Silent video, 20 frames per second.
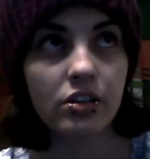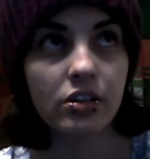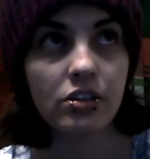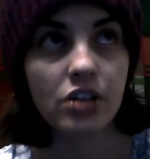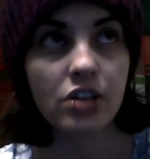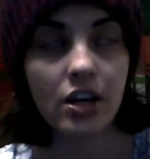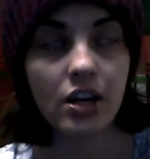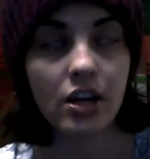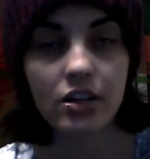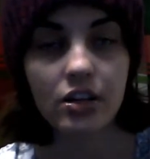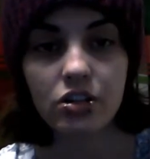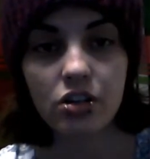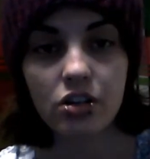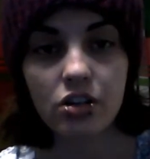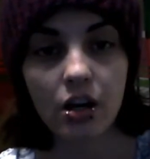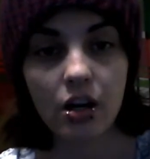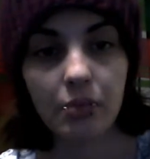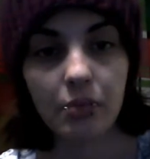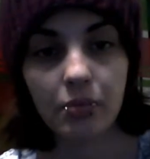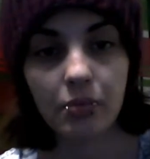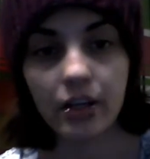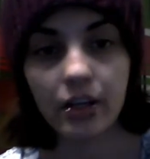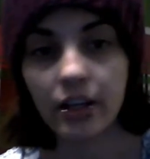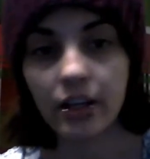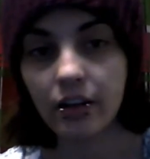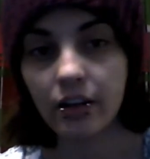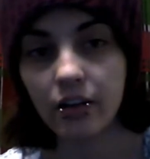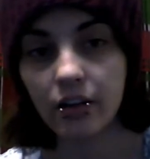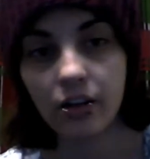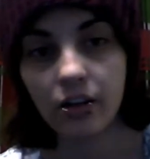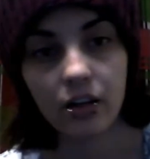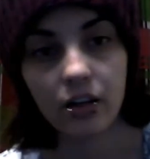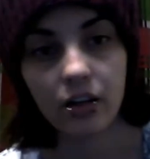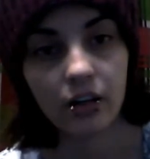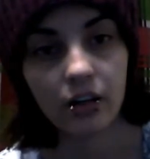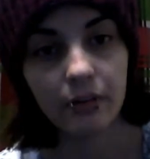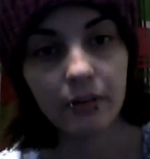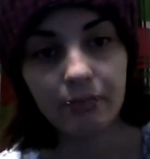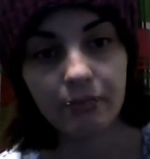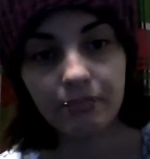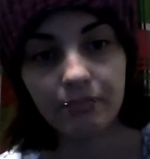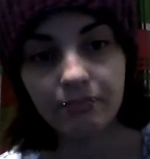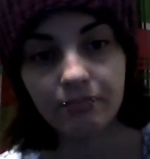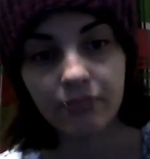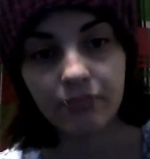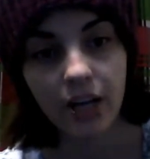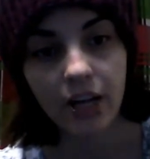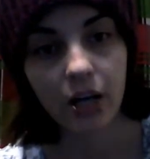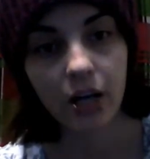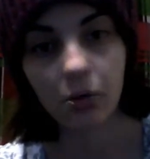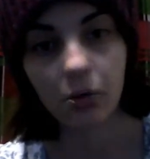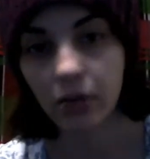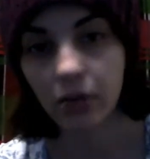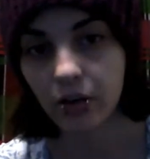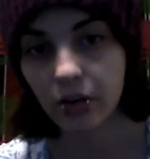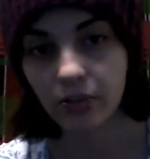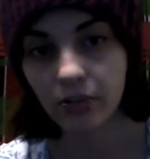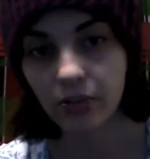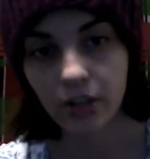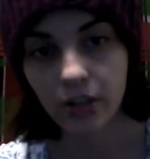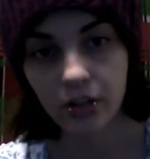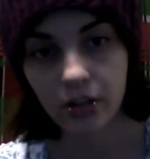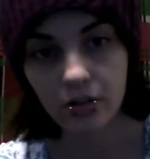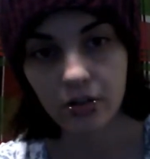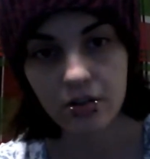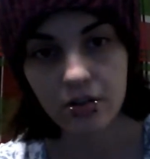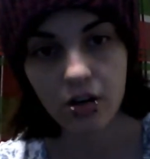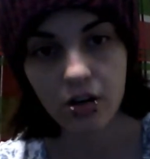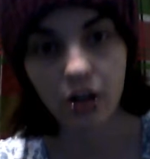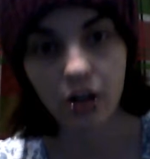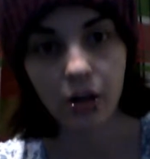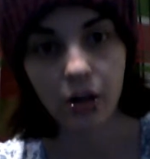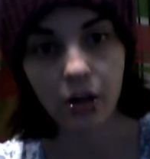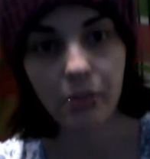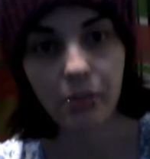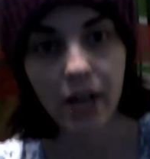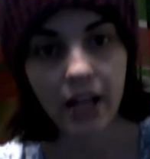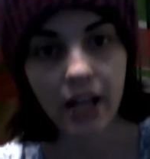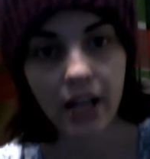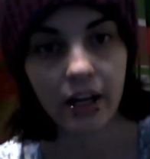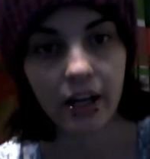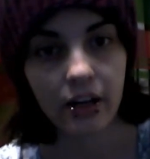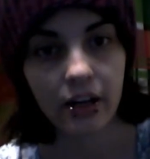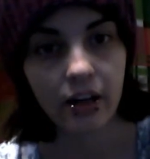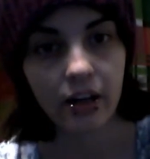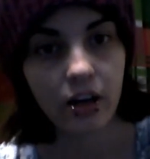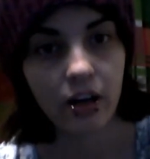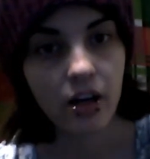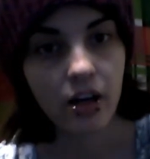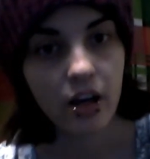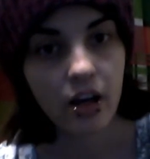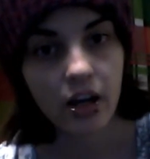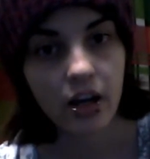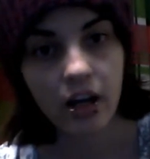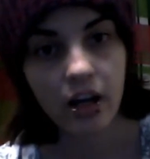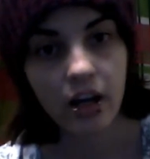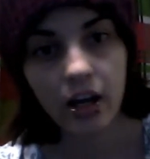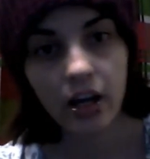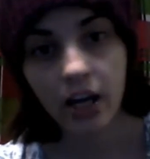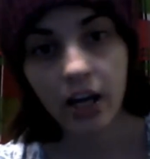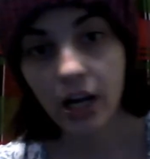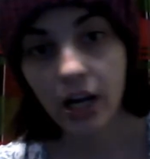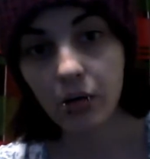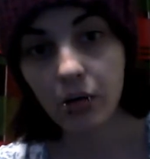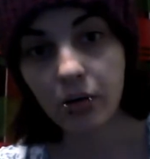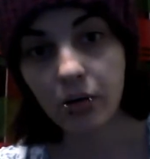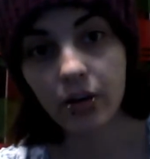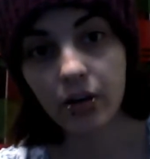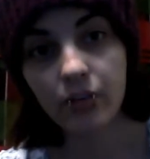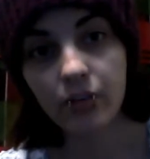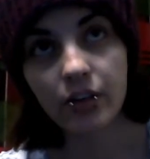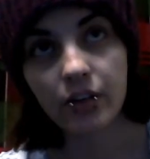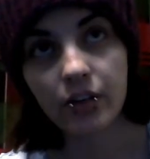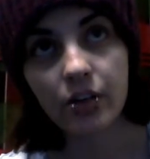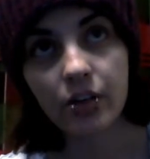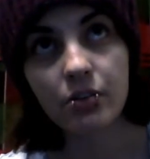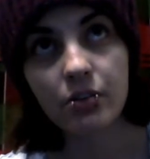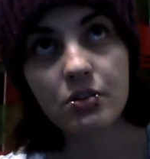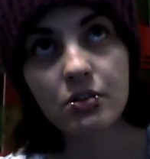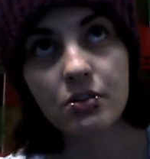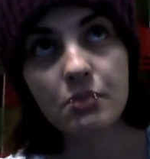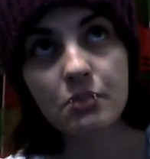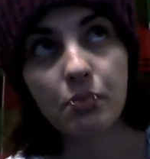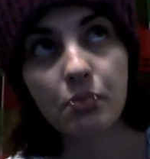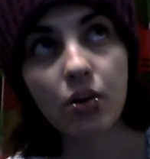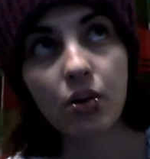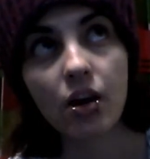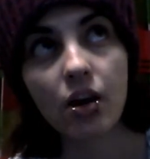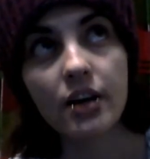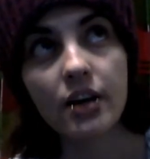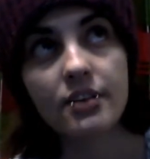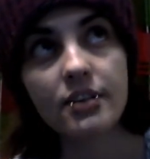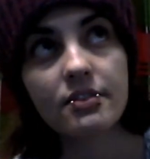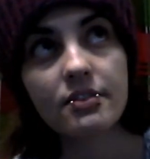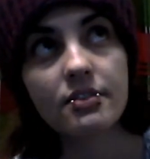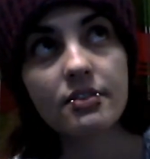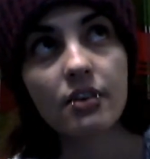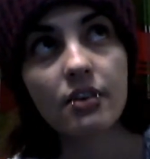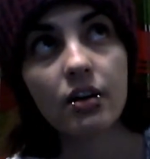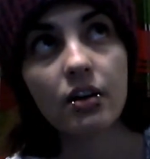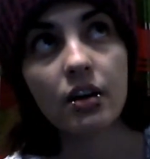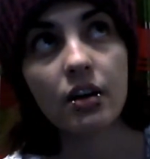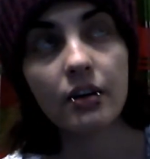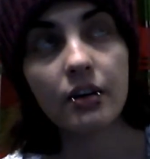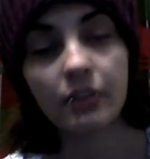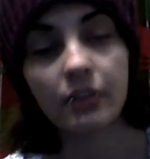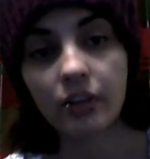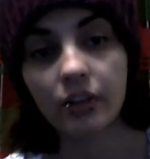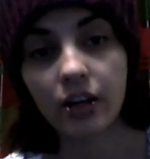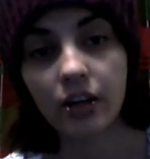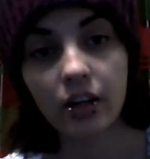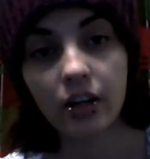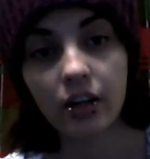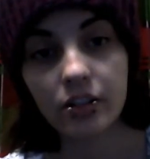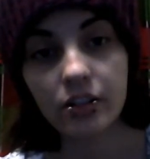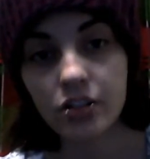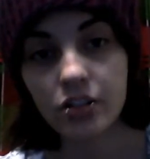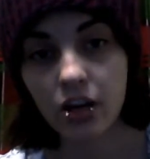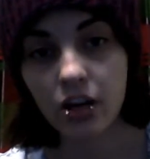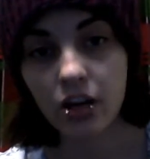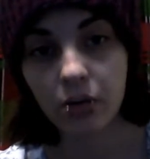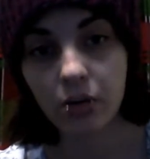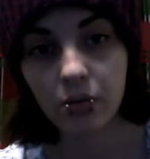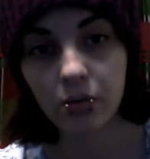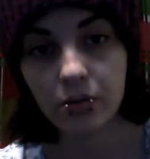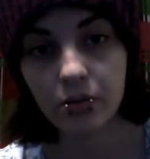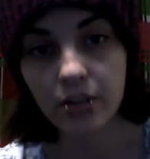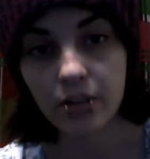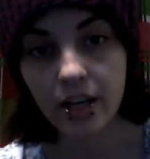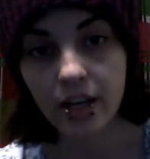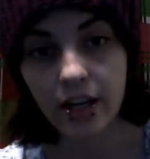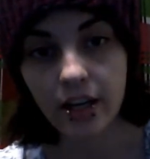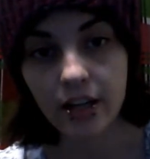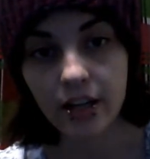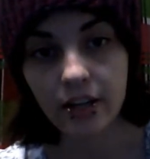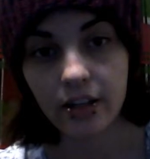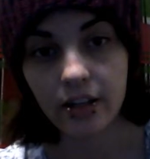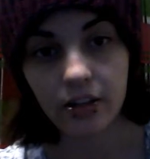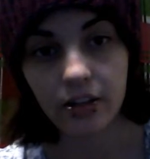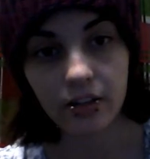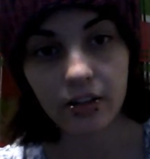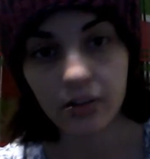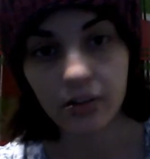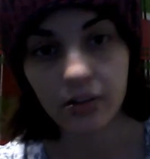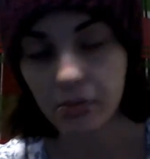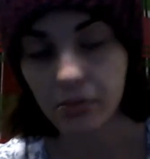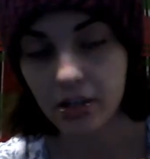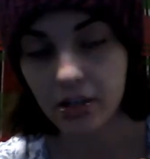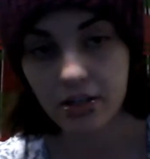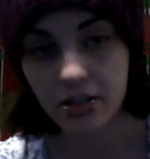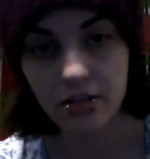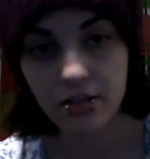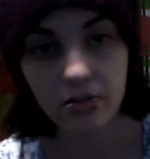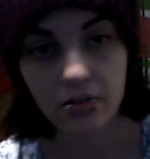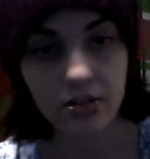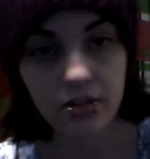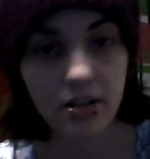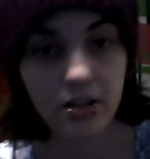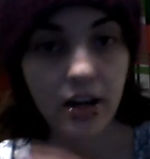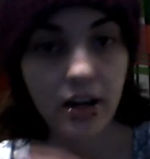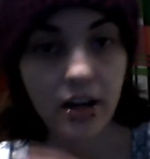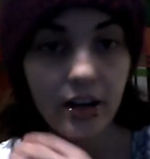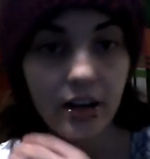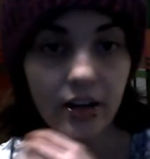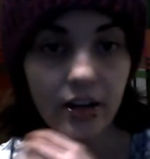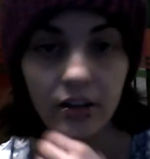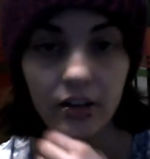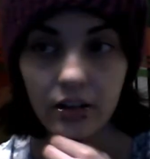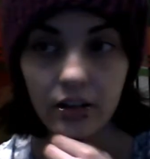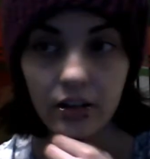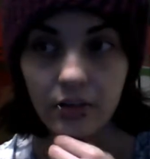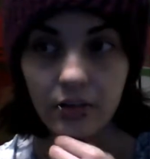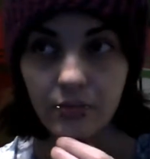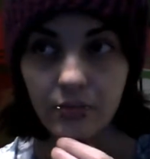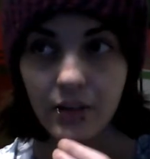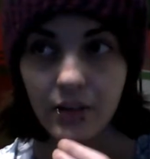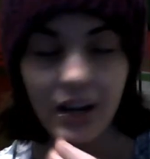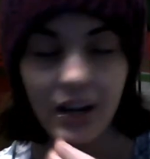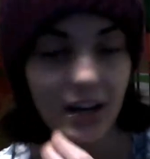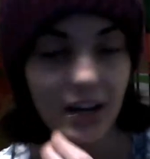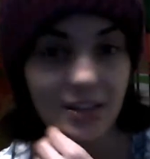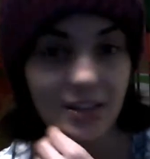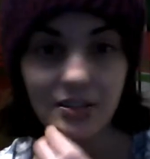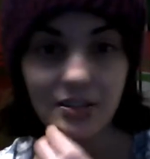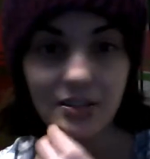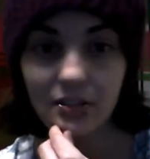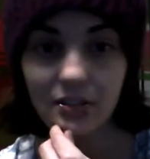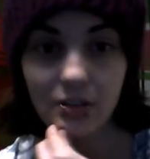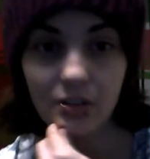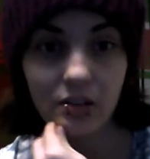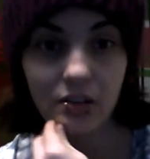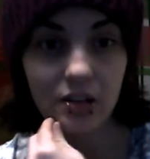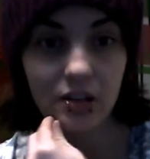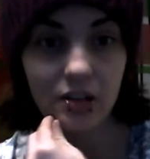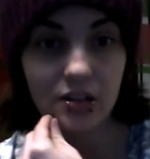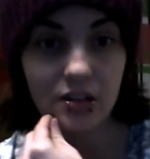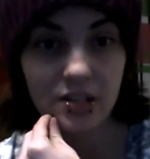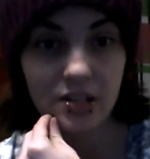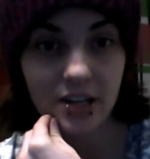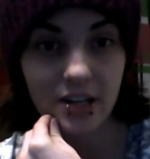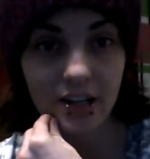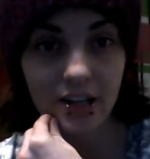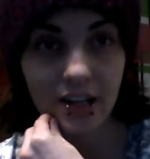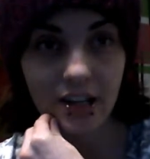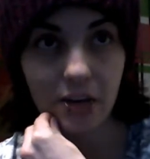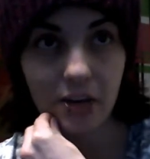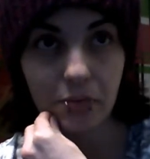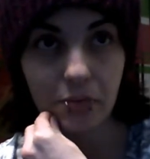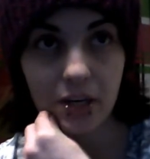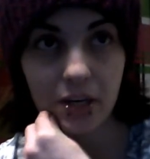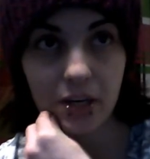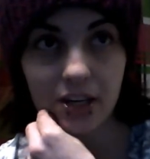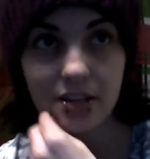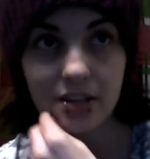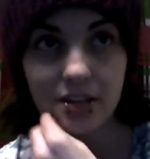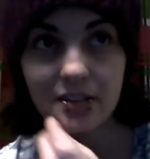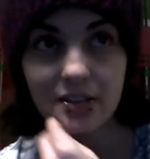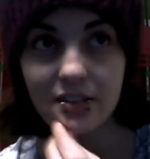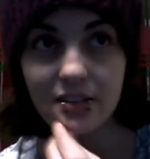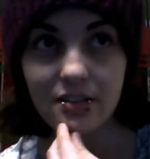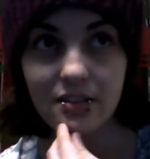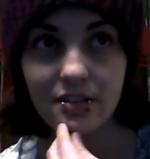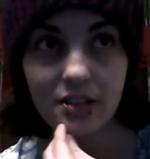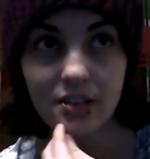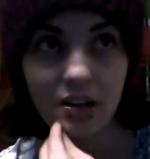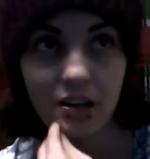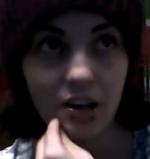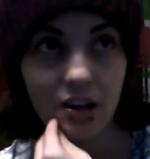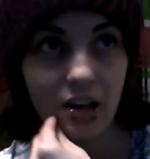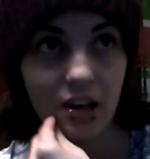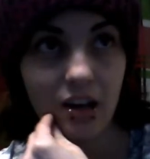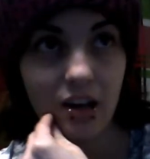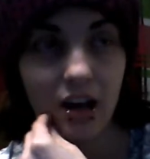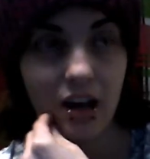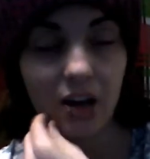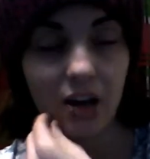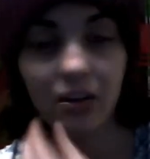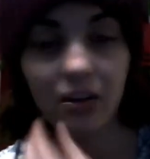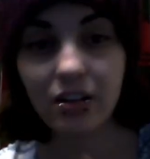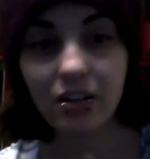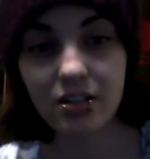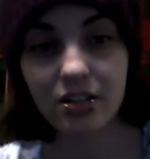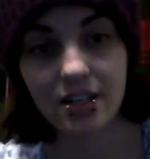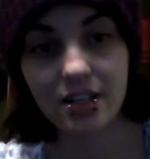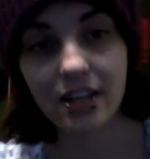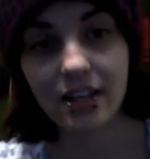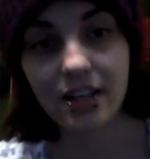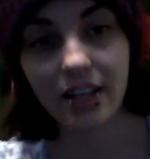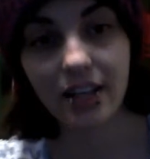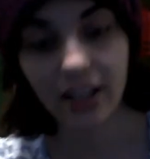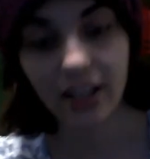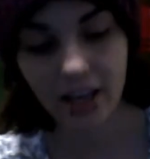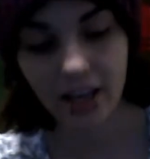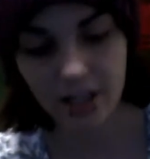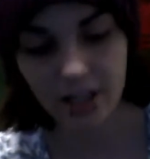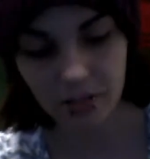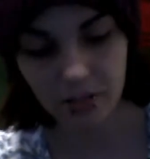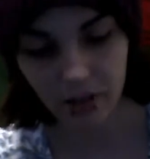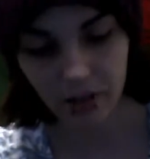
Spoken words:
Janis Joplin, heroin overdose. Kurt Cobain, heroin overdose plus gunshot wound to the head, committed suicide. I still don't understand that, because I don't understand that case,